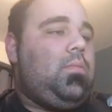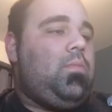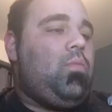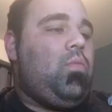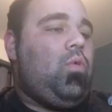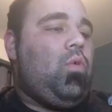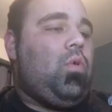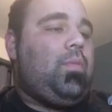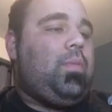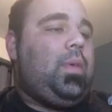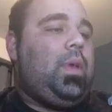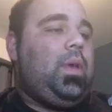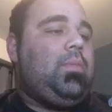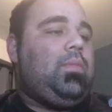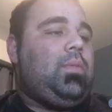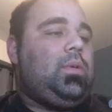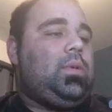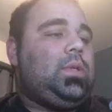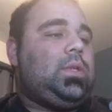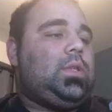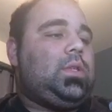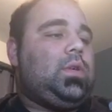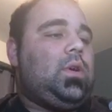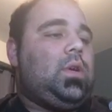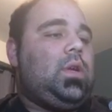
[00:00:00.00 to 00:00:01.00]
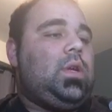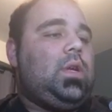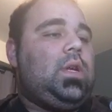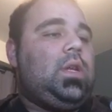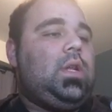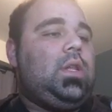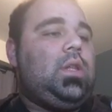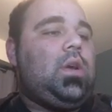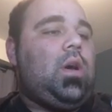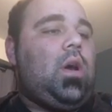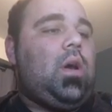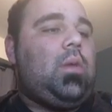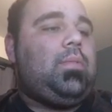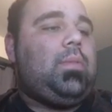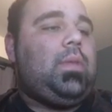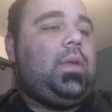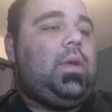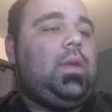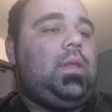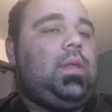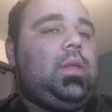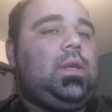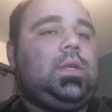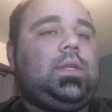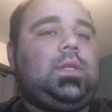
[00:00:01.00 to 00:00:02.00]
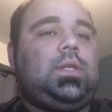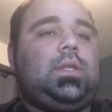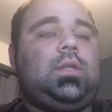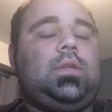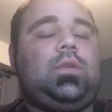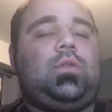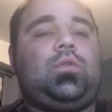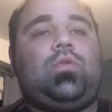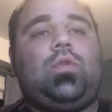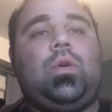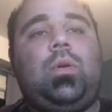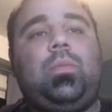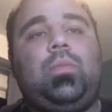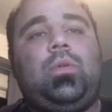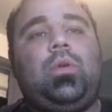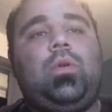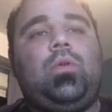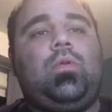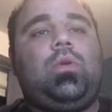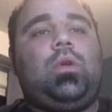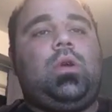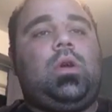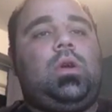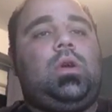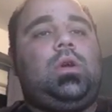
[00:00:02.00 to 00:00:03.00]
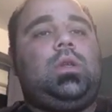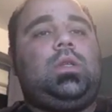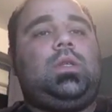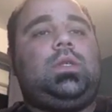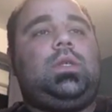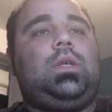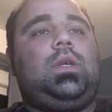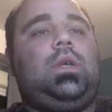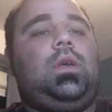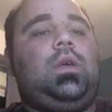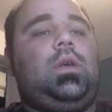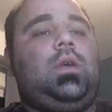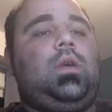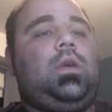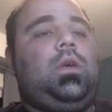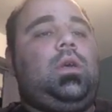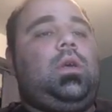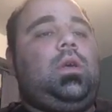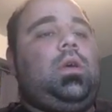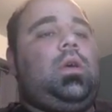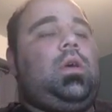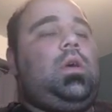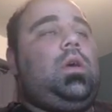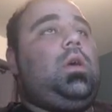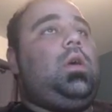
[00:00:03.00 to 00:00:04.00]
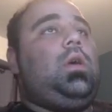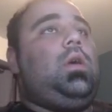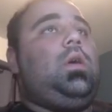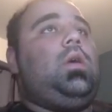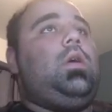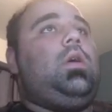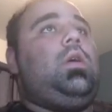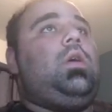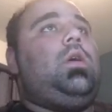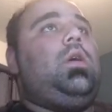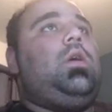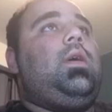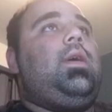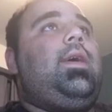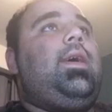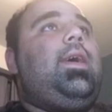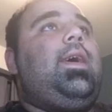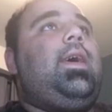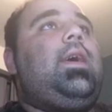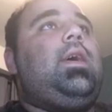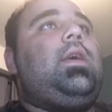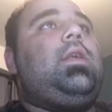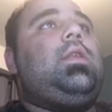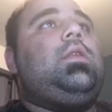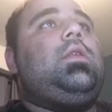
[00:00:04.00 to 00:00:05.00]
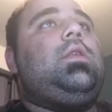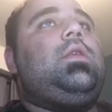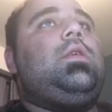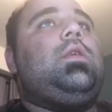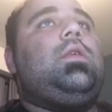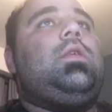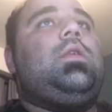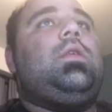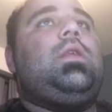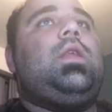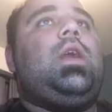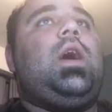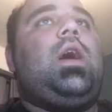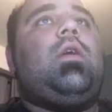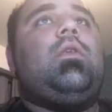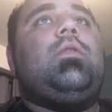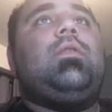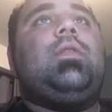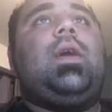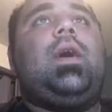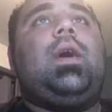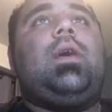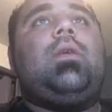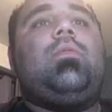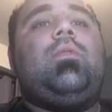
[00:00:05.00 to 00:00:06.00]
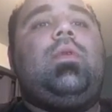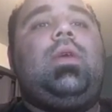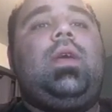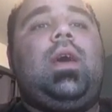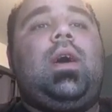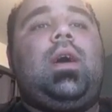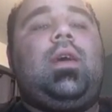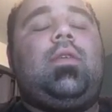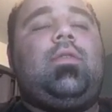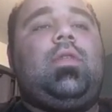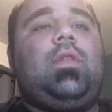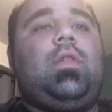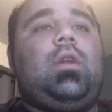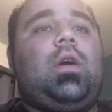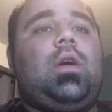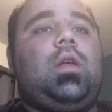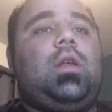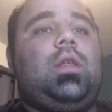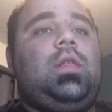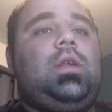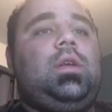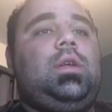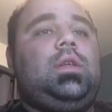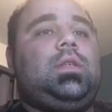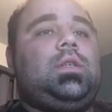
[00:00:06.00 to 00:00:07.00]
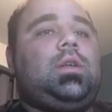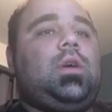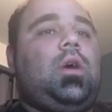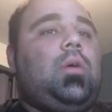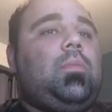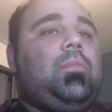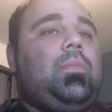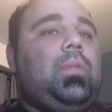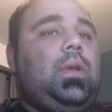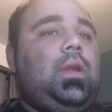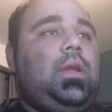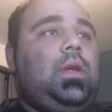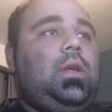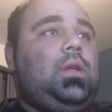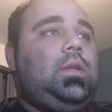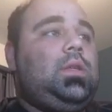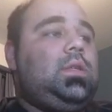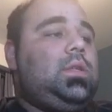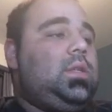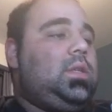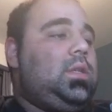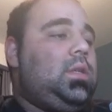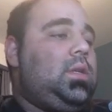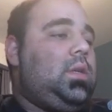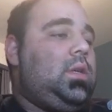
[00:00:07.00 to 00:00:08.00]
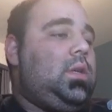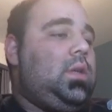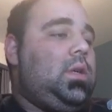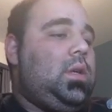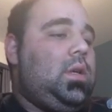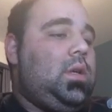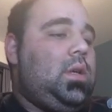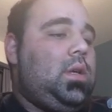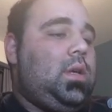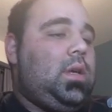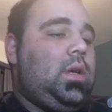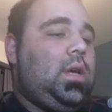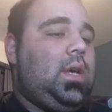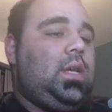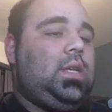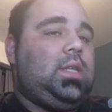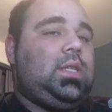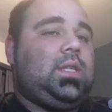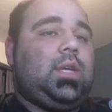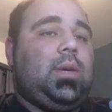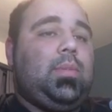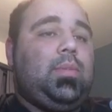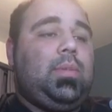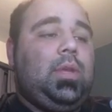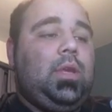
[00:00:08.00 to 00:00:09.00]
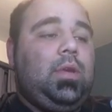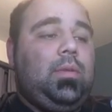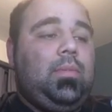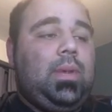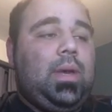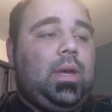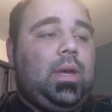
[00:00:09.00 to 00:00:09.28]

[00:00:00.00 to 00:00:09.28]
more people started adopting this cryptocurrency. And now that we have a lot of these companies accepting